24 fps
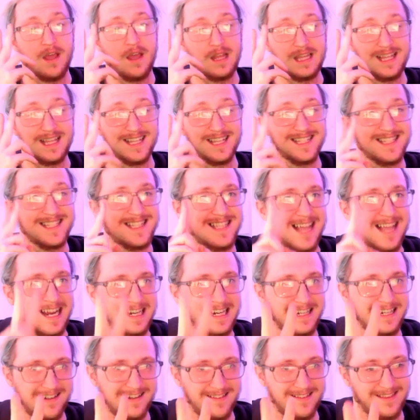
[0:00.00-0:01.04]
The
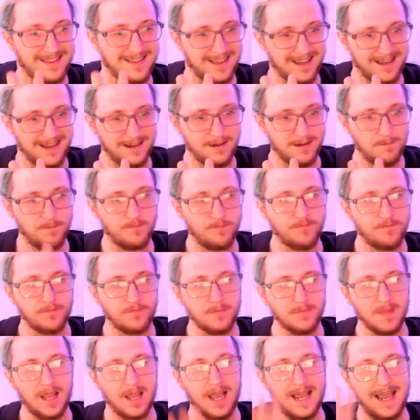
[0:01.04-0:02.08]
second thing
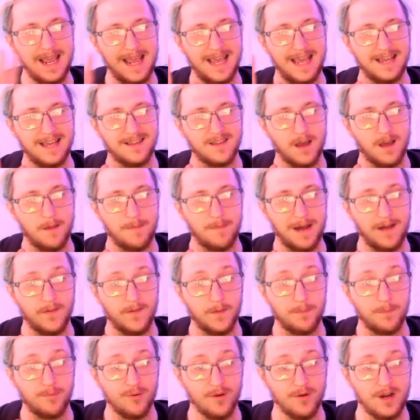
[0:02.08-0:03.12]
is about the
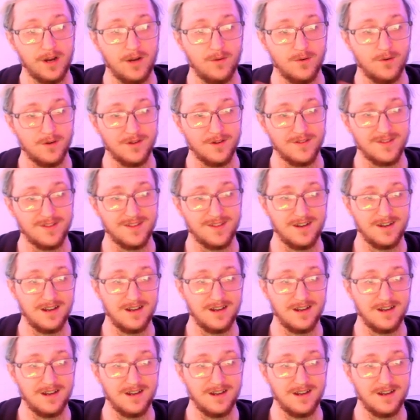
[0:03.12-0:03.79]
pre orders,